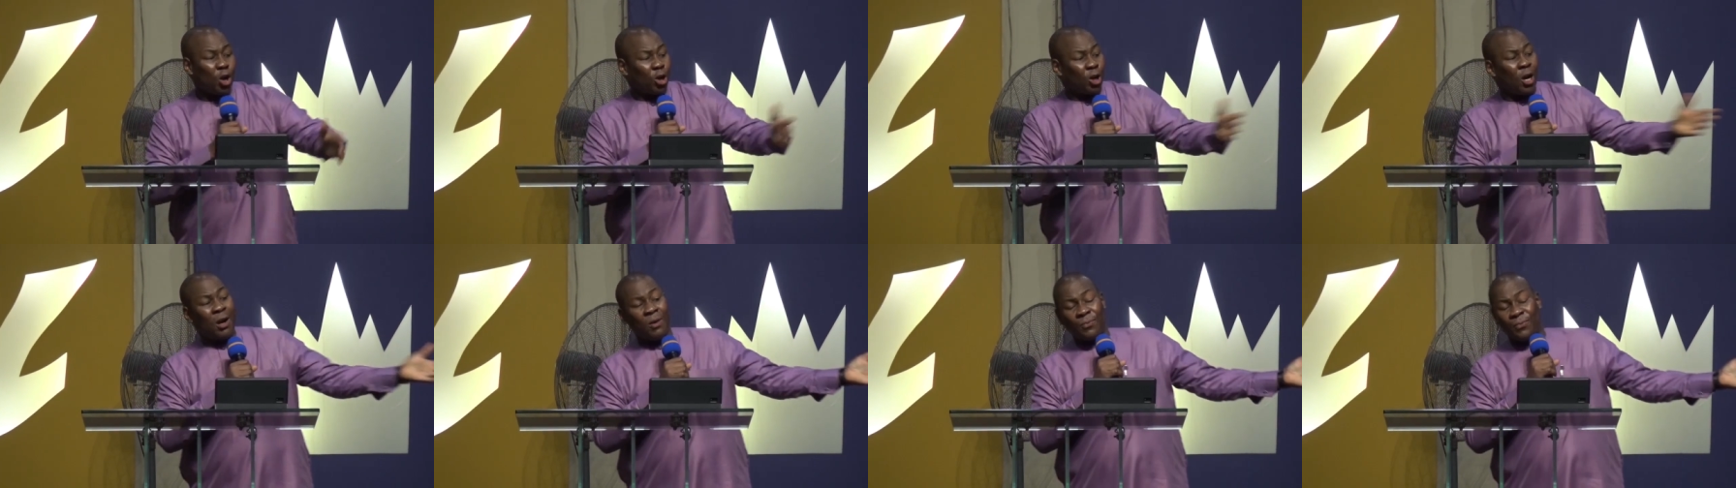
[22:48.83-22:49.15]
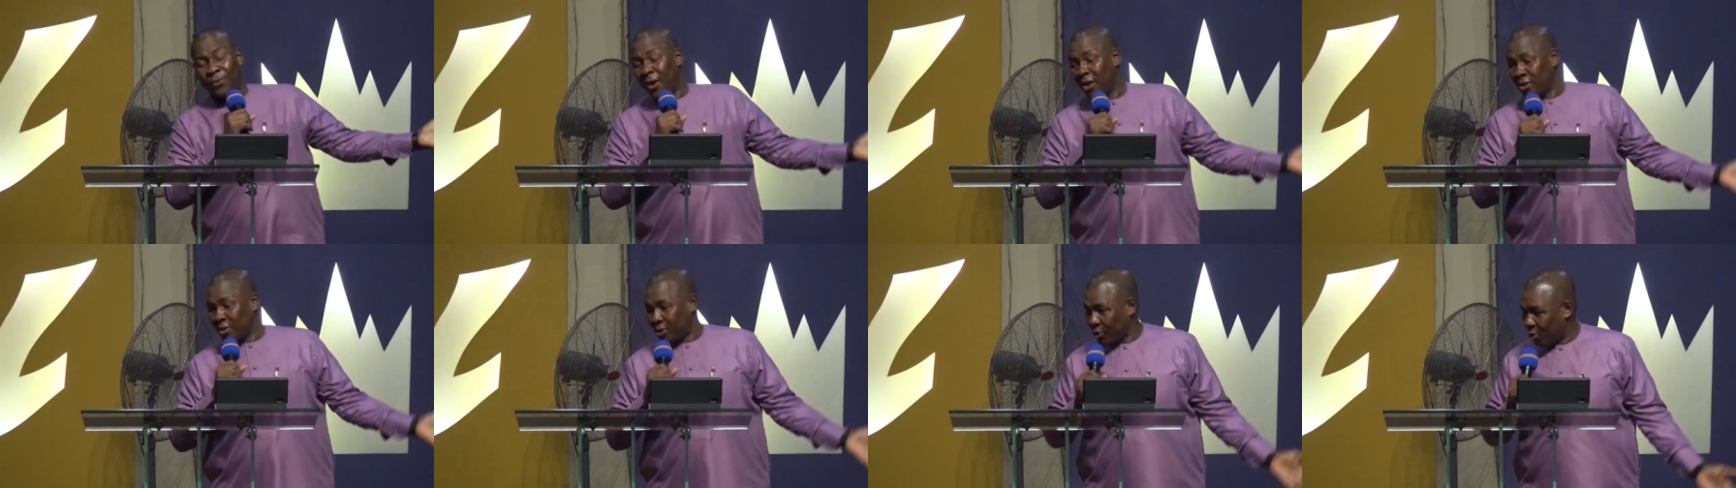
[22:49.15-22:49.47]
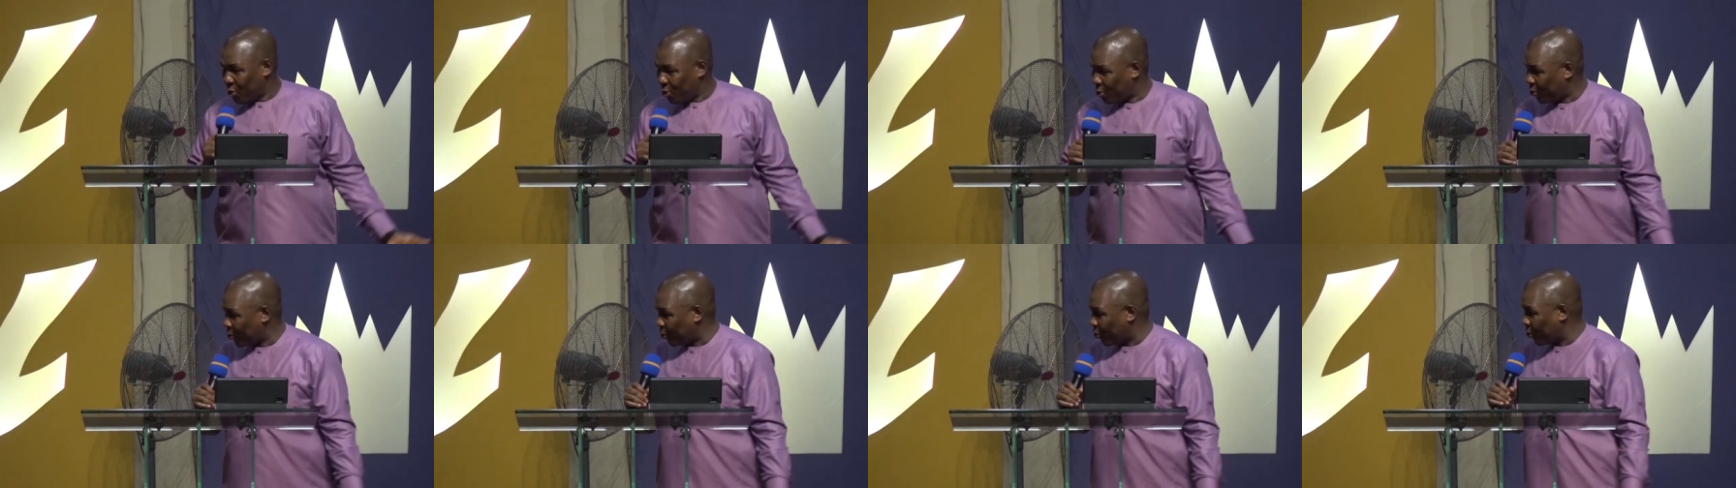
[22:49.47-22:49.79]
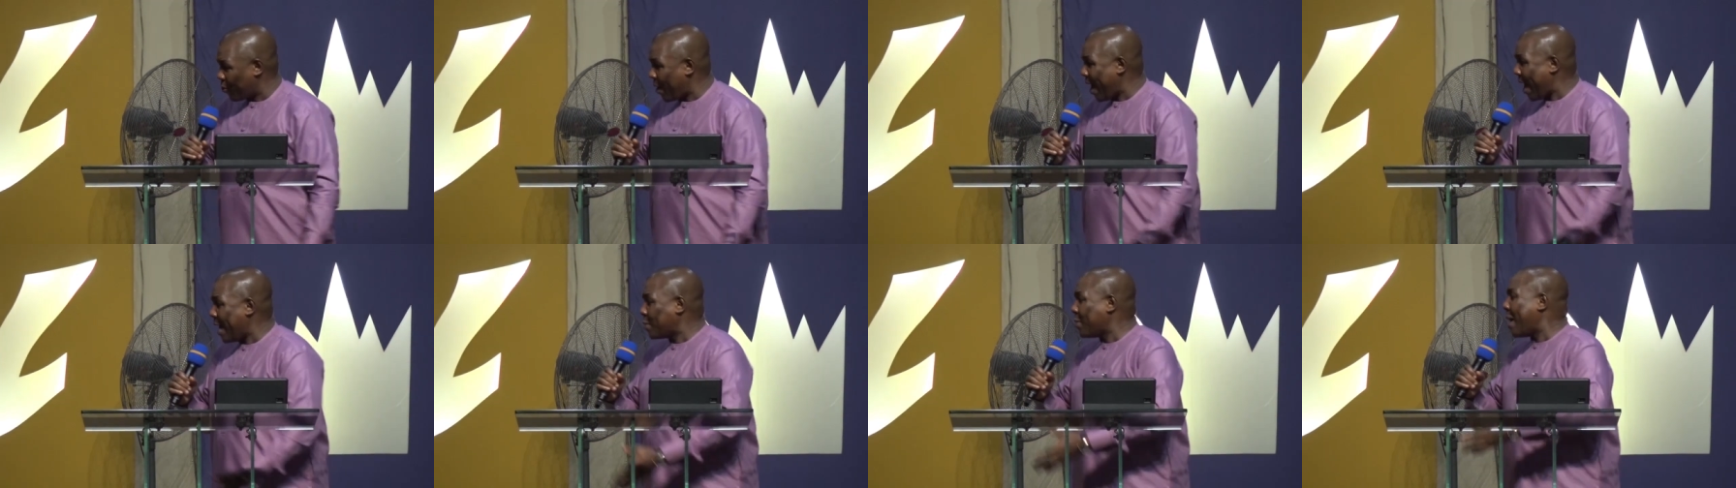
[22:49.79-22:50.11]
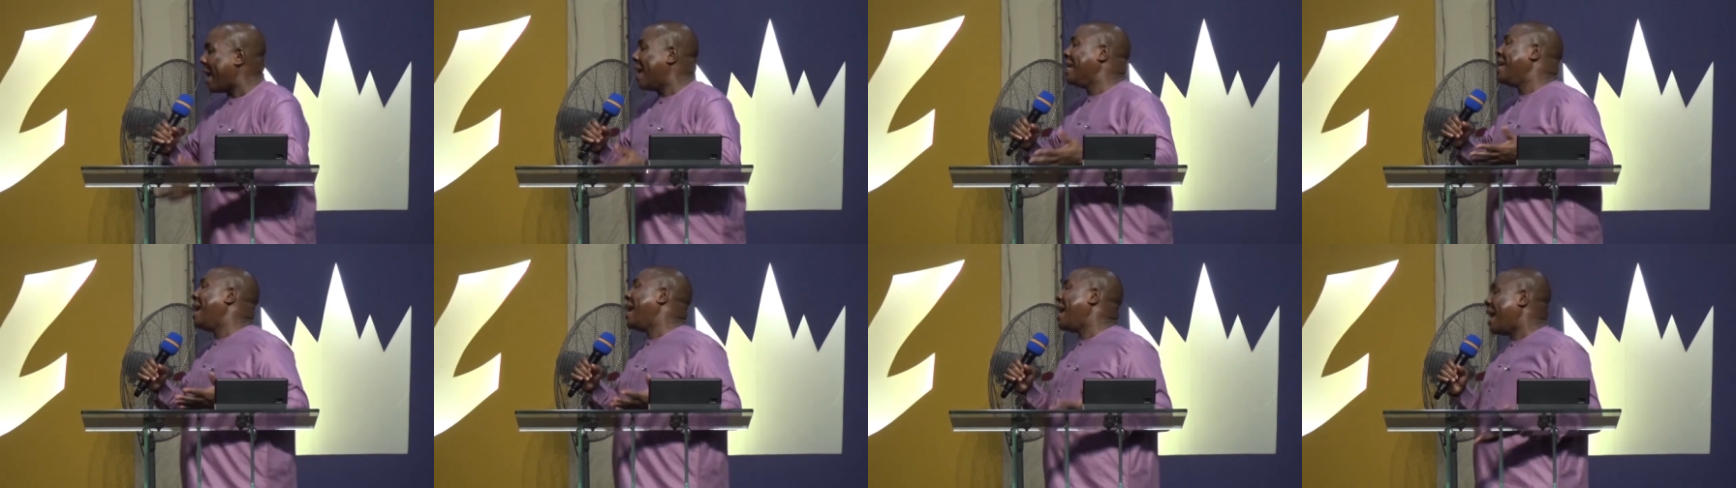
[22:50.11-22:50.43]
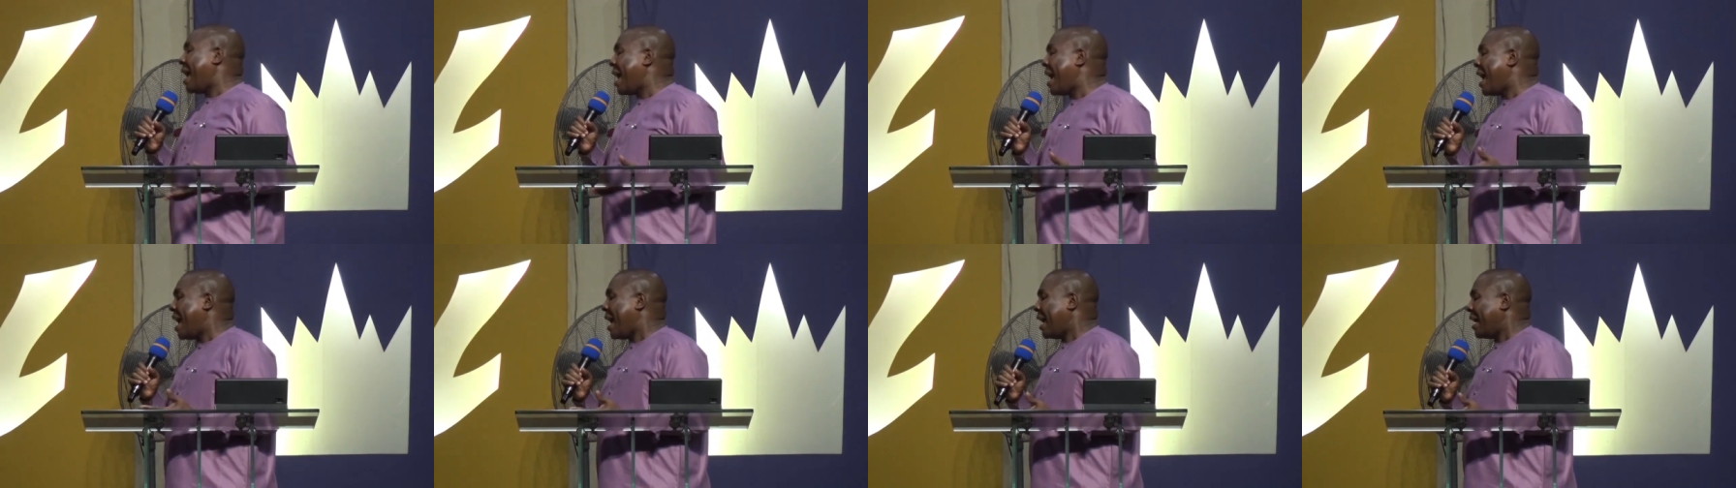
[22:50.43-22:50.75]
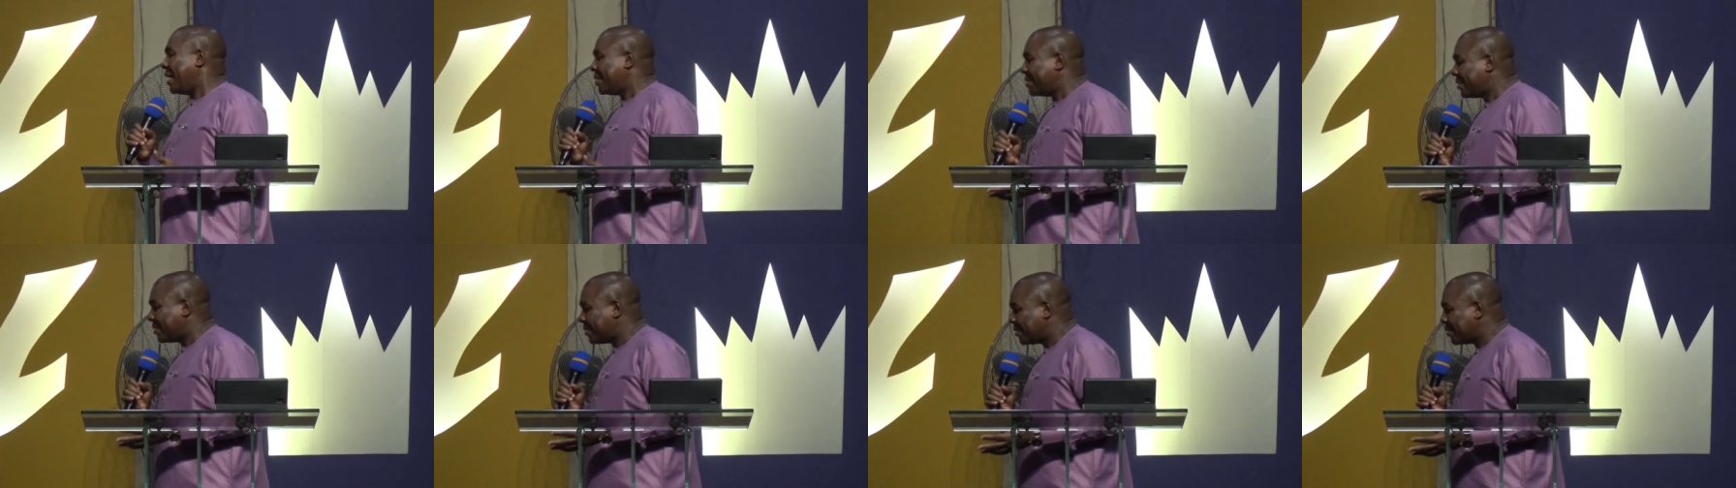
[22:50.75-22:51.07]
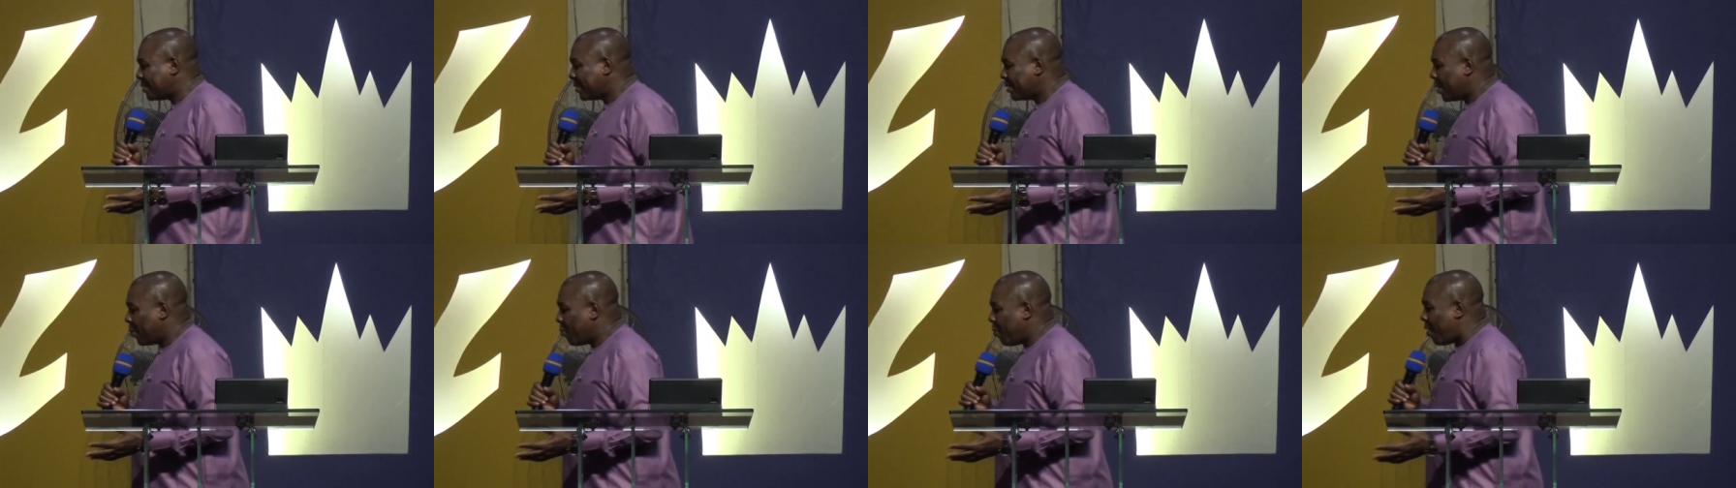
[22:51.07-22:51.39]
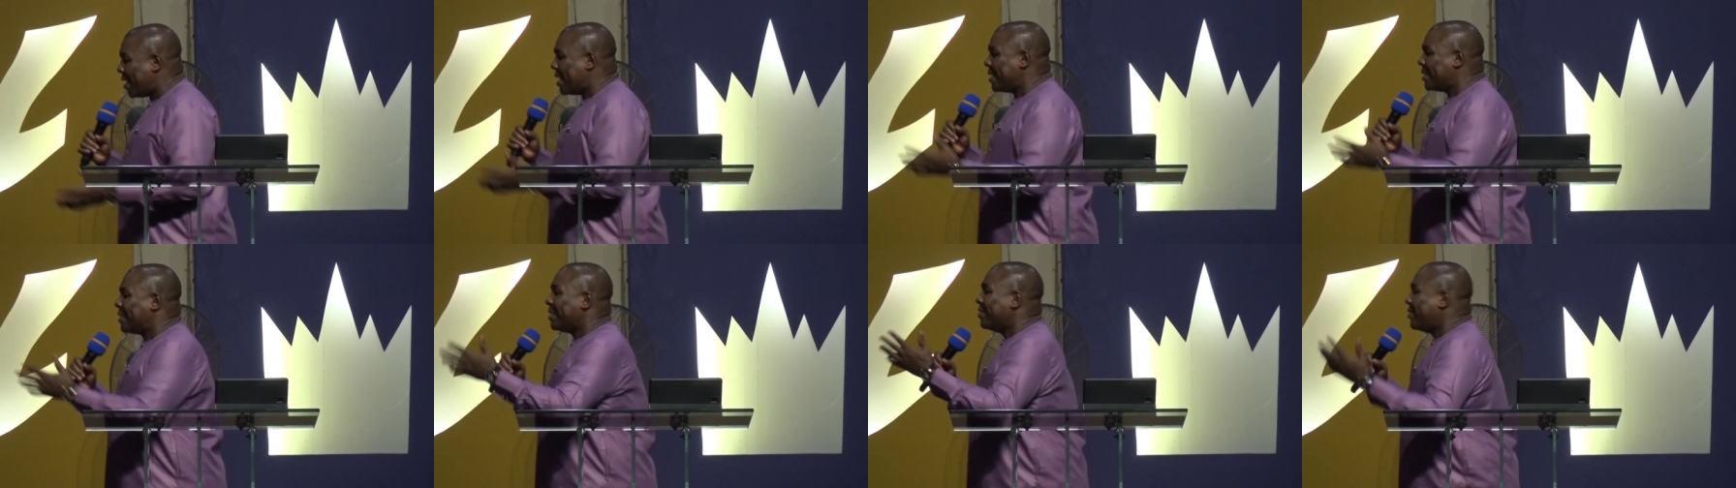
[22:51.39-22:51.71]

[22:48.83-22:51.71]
comfort zone where you are now? High? What is the